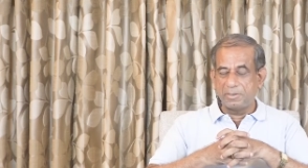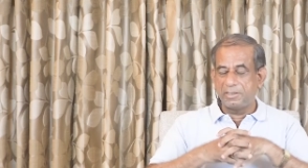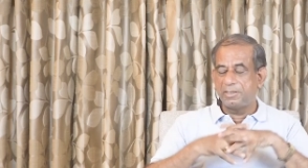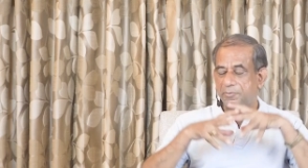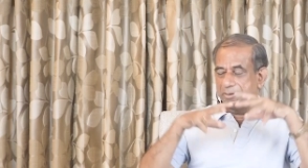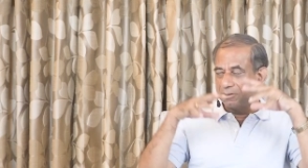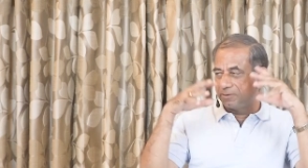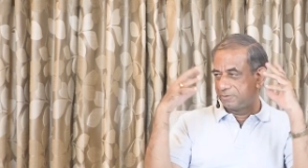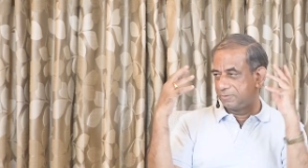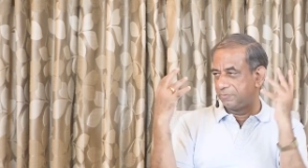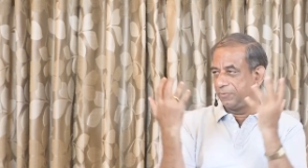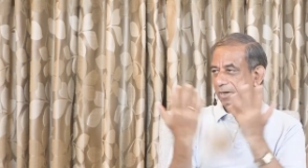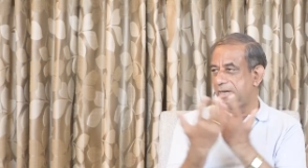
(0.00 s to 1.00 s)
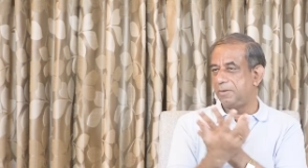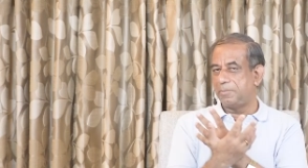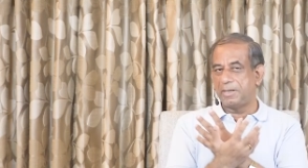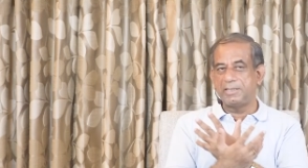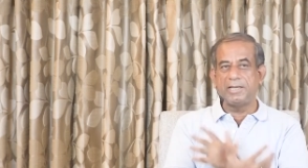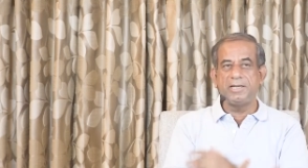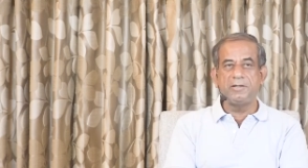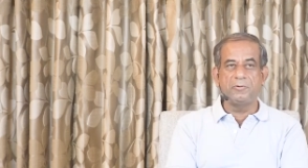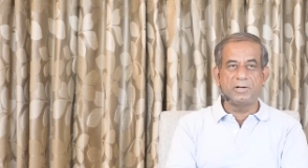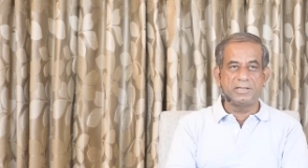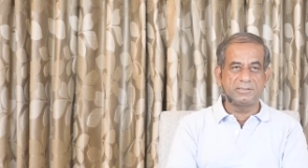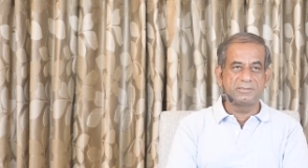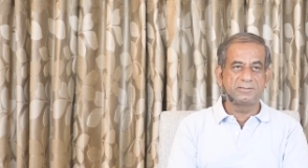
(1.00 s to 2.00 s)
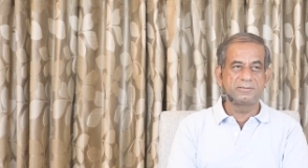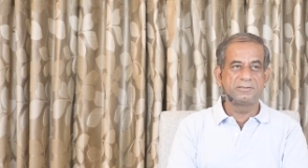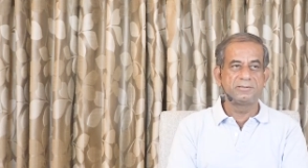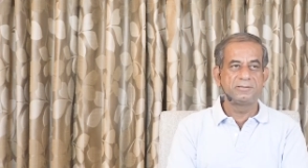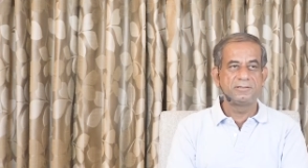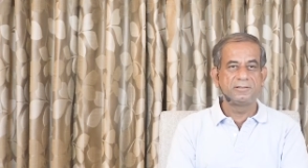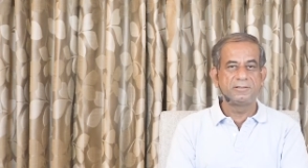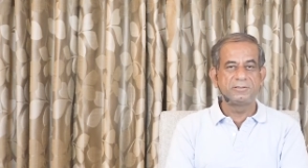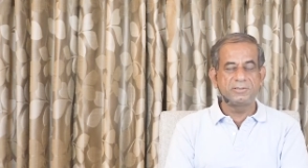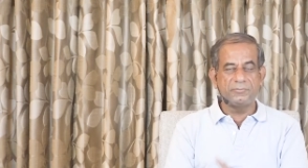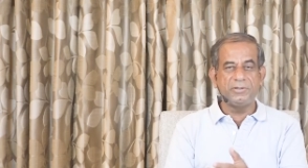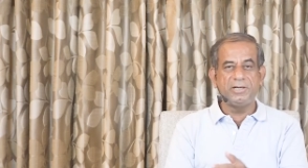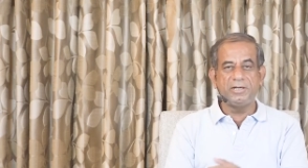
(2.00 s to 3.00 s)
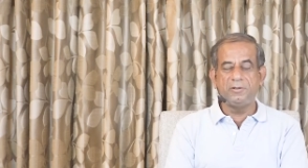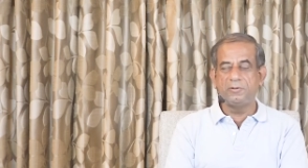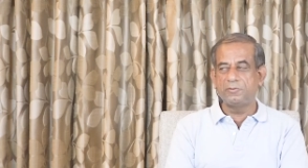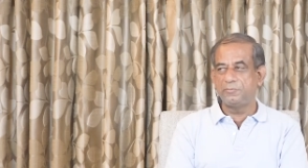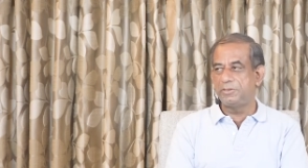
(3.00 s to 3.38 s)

but he was veiled by the ignorance so we didn't know.